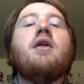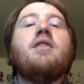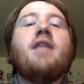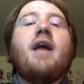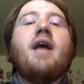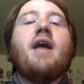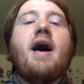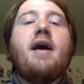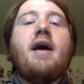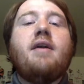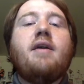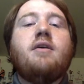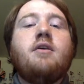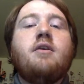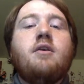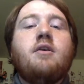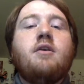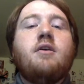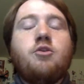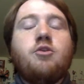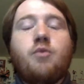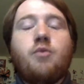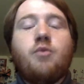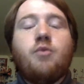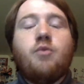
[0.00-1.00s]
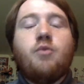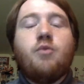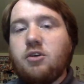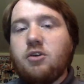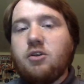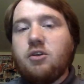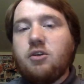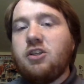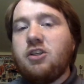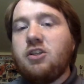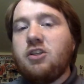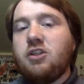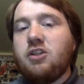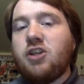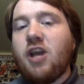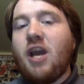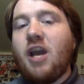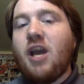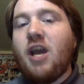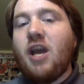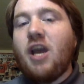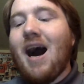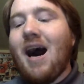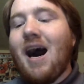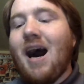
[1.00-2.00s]
that you were able to see
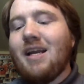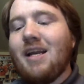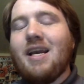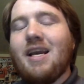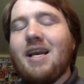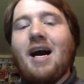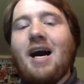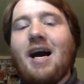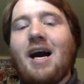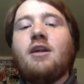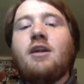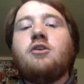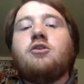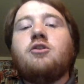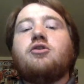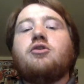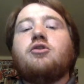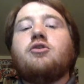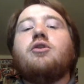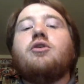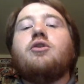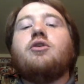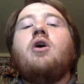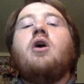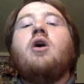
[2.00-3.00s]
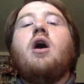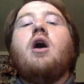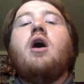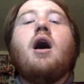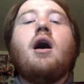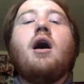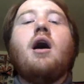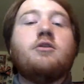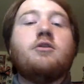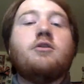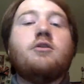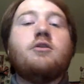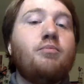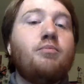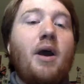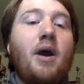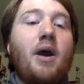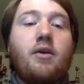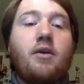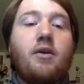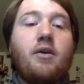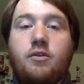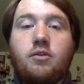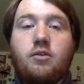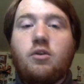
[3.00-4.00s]
Jake Adi Oettinger uh, do
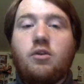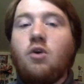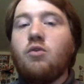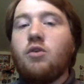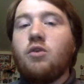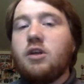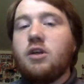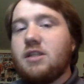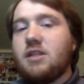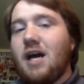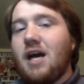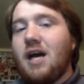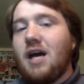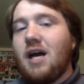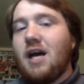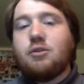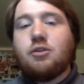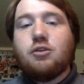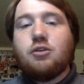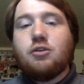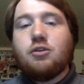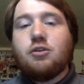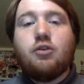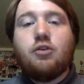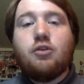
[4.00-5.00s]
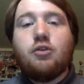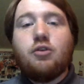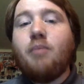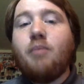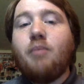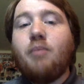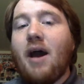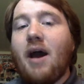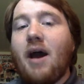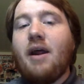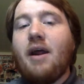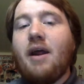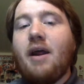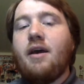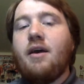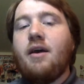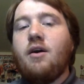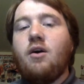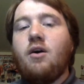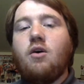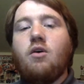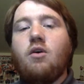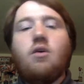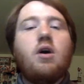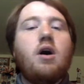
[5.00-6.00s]
better than Logan Thompson. Two bad out of
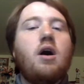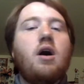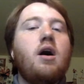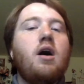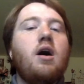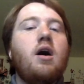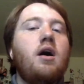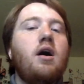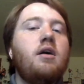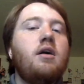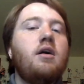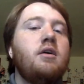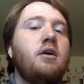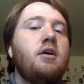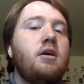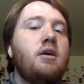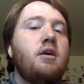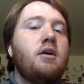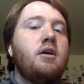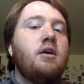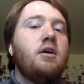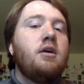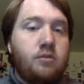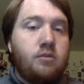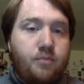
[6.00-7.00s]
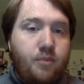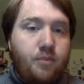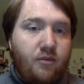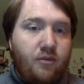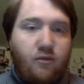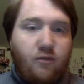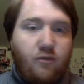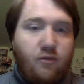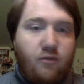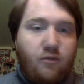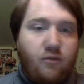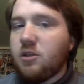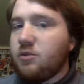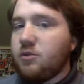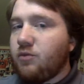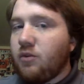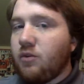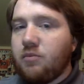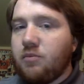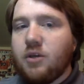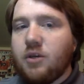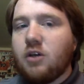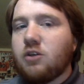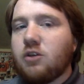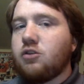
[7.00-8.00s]
hell uh, performance
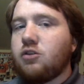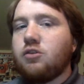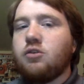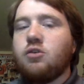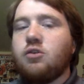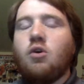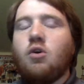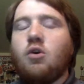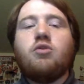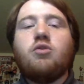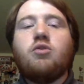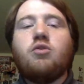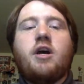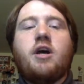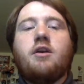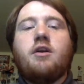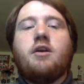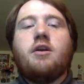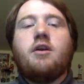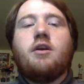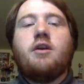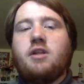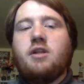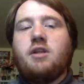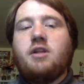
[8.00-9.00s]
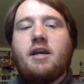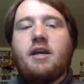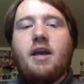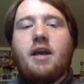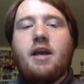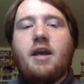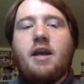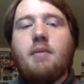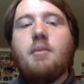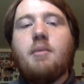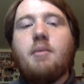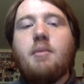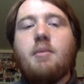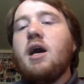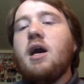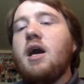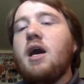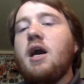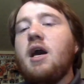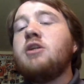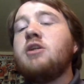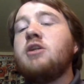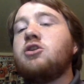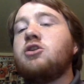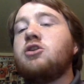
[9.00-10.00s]
from youngster goaltenders in that game.
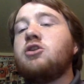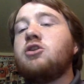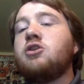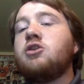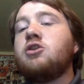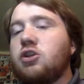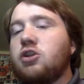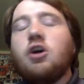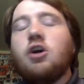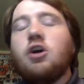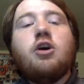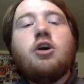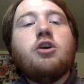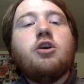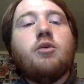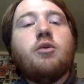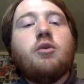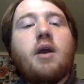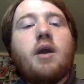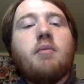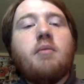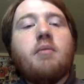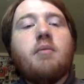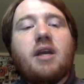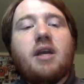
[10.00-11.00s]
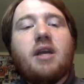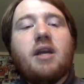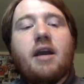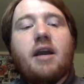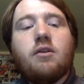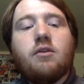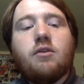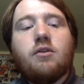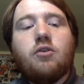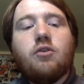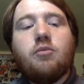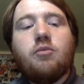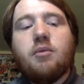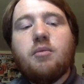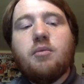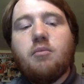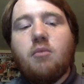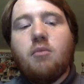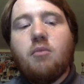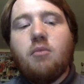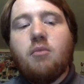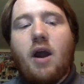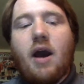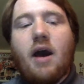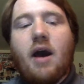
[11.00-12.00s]
It's just you were able to get a little bit
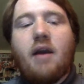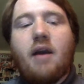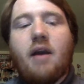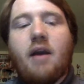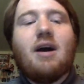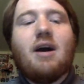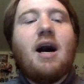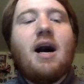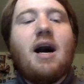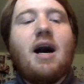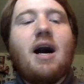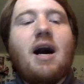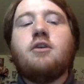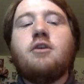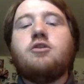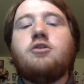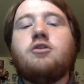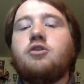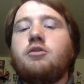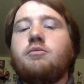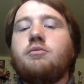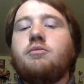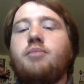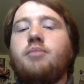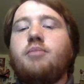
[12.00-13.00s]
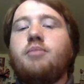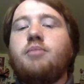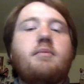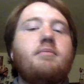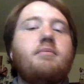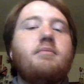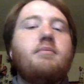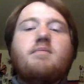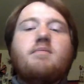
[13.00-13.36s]
more out of Oettinger. But